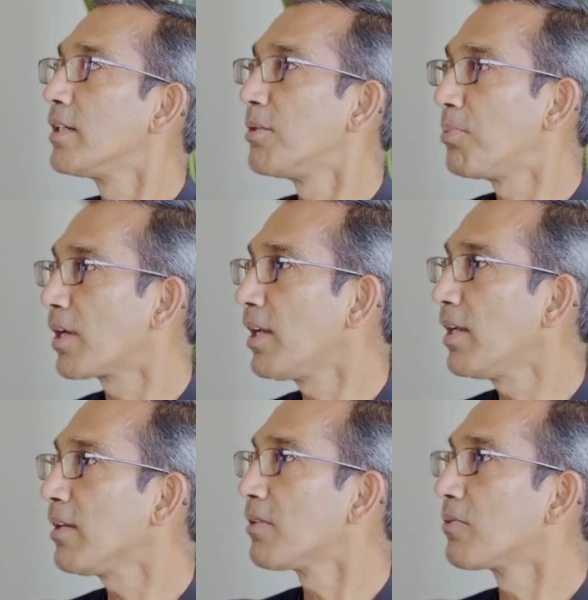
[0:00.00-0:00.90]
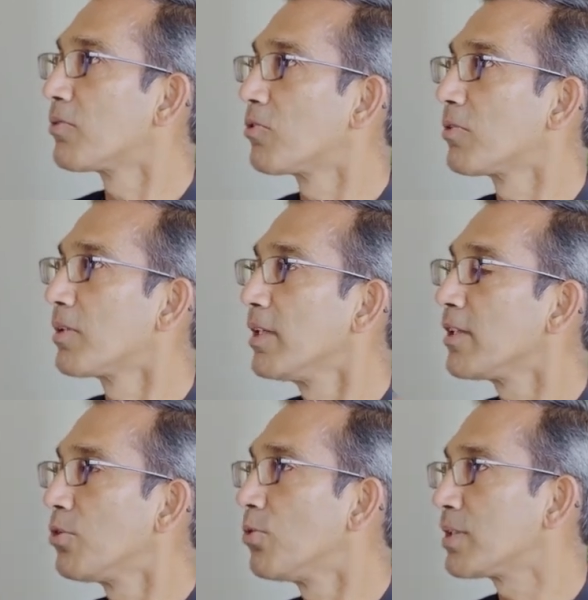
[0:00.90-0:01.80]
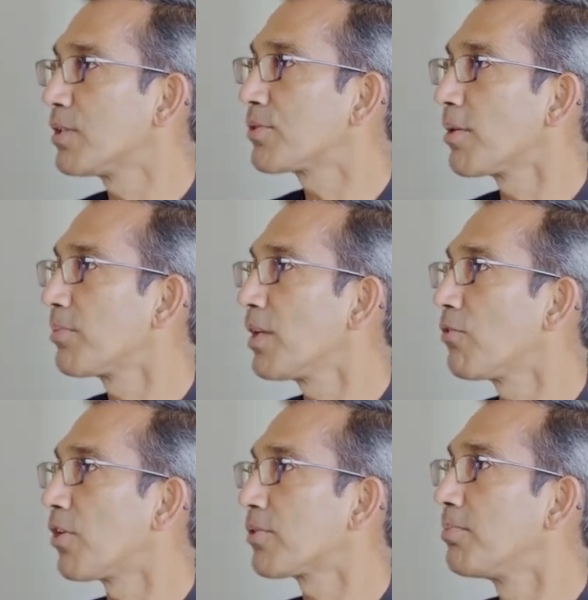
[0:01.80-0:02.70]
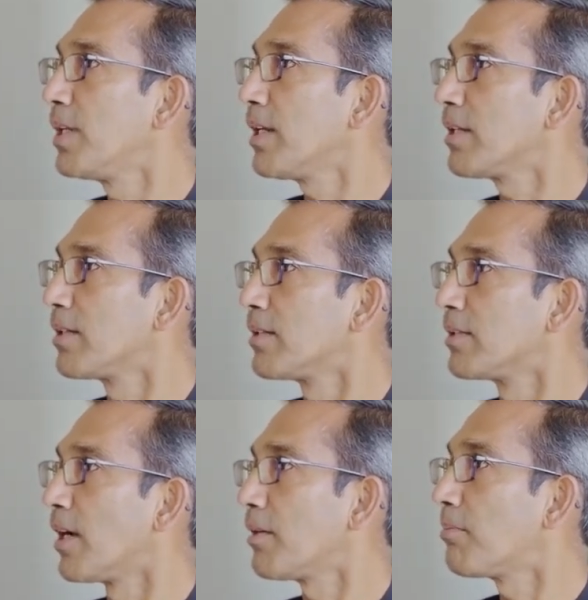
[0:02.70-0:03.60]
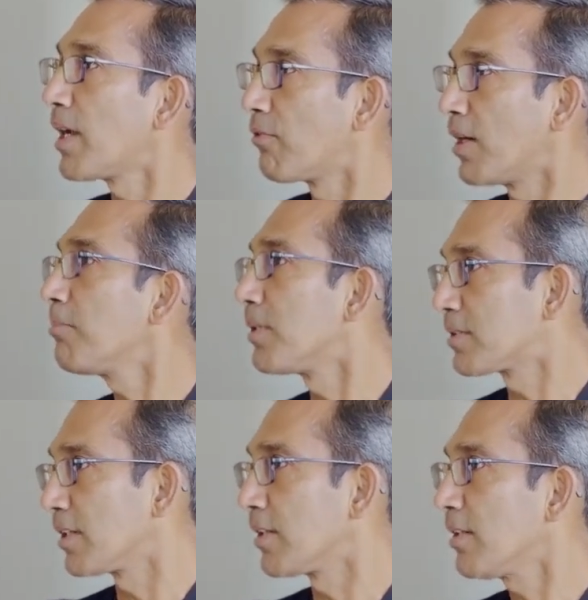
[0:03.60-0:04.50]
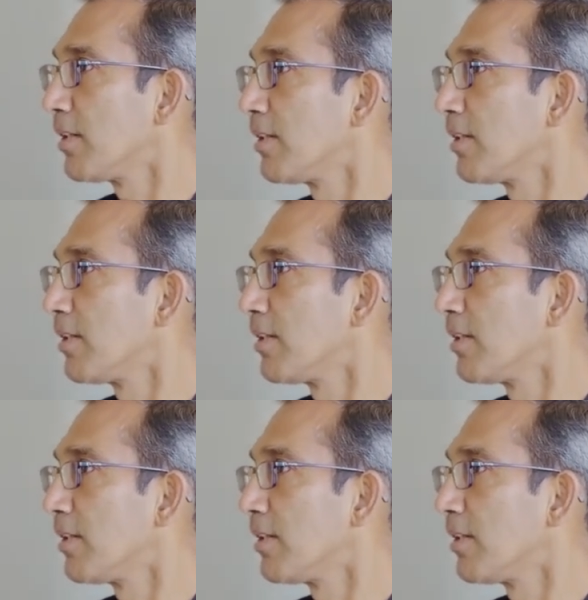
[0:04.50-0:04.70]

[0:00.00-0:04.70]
typically in the US, if something was being done by one person